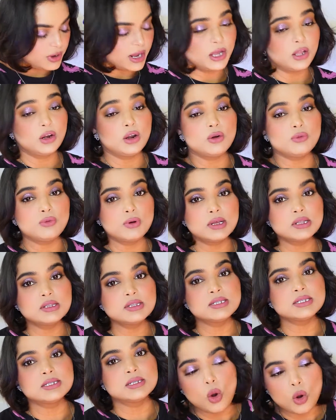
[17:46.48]
regular
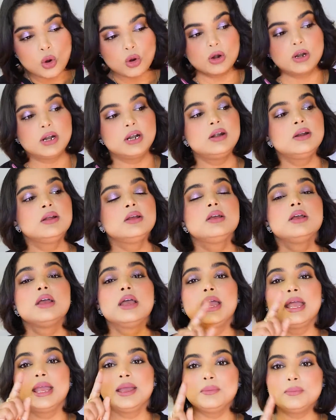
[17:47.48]
ones, or
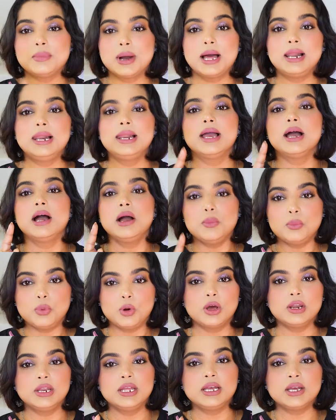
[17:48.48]
Himalaya
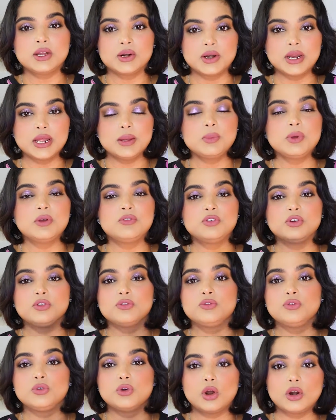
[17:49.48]
body cream. If
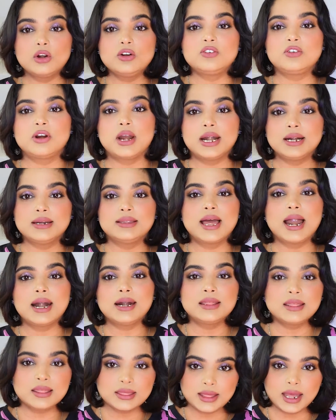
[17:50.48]
you've not tried
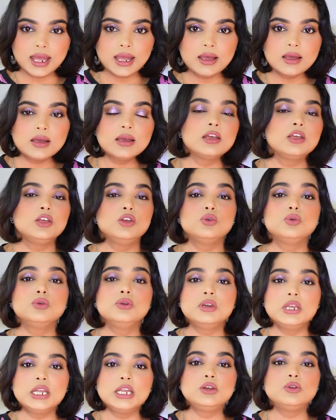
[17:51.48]
that thing, you
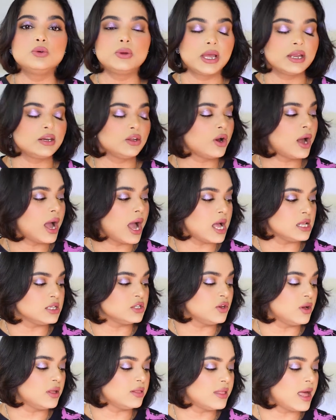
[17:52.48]
need to get your
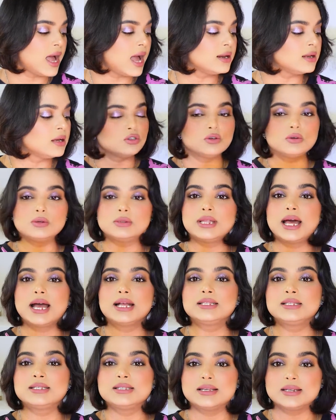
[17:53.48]
hands on that. So
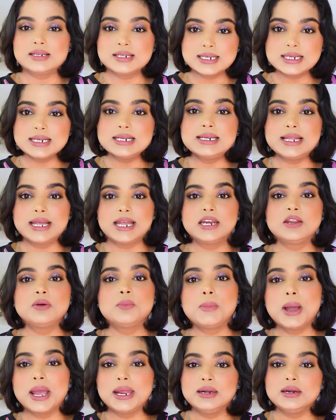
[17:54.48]
that's till date
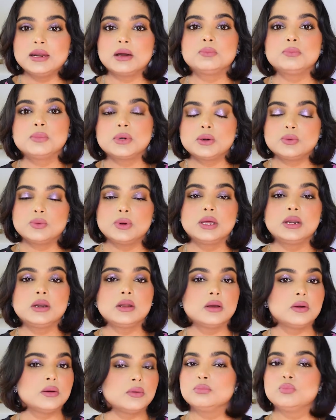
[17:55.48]
my number
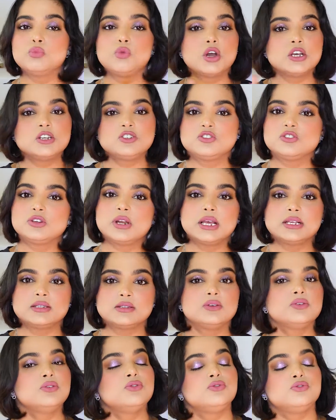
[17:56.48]
one
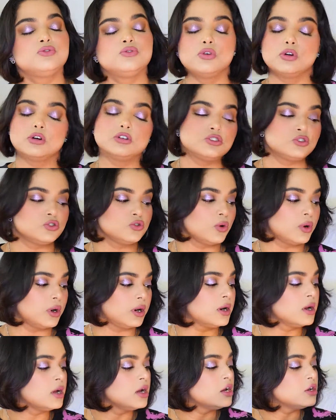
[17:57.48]
moisturizer for
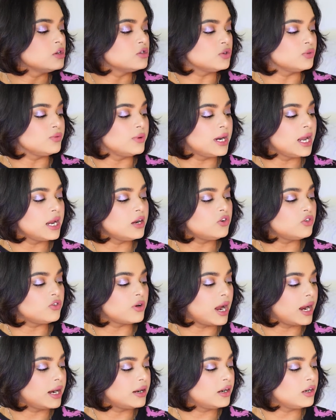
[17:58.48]
sure. So when I
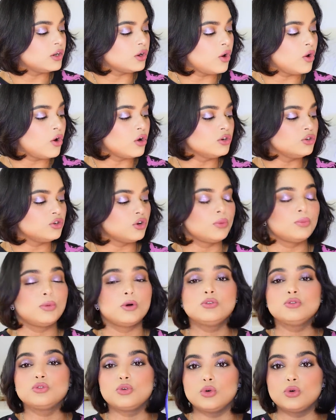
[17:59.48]
tried it on top
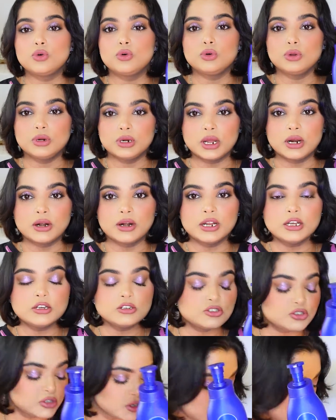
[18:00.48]
of Coco Nourish,